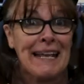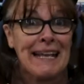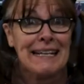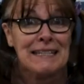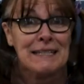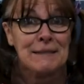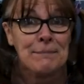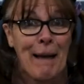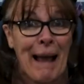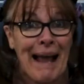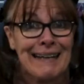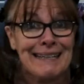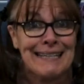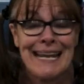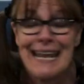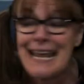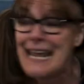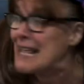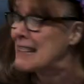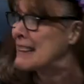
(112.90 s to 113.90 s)
against my
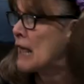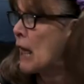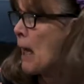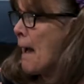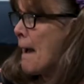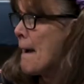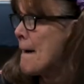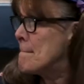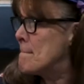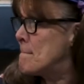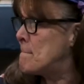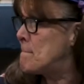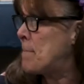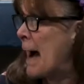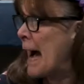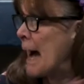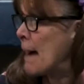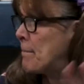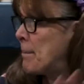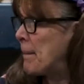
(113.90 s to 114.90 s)
teeth.
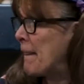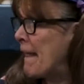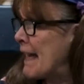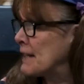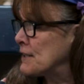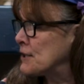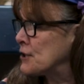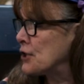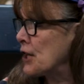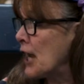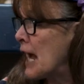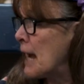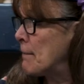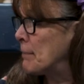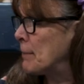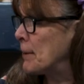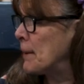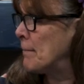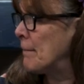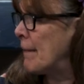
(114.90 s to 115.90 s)
Pop that
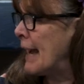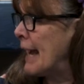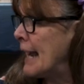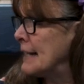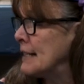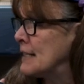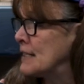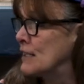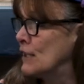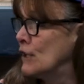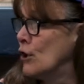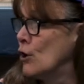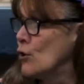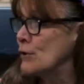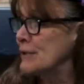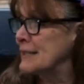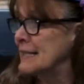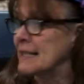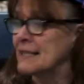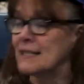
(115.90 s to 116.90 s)
chopper of mine as
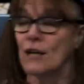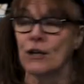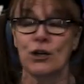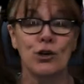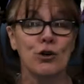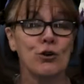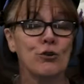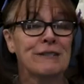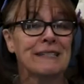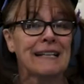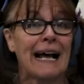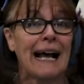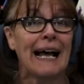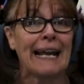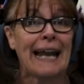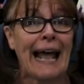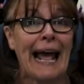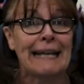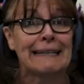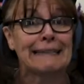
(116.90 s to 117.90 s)
loose as a goose
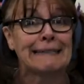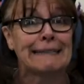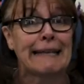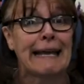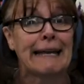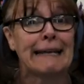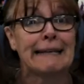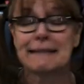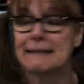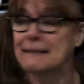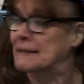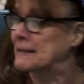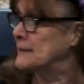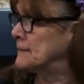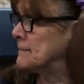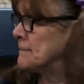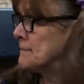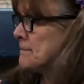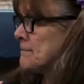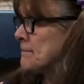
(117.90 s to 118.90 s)
on ice skates.
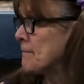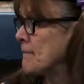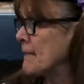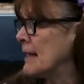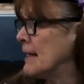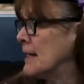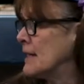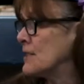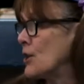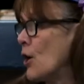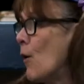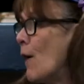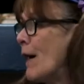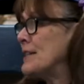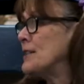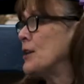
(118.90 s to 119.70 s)
So I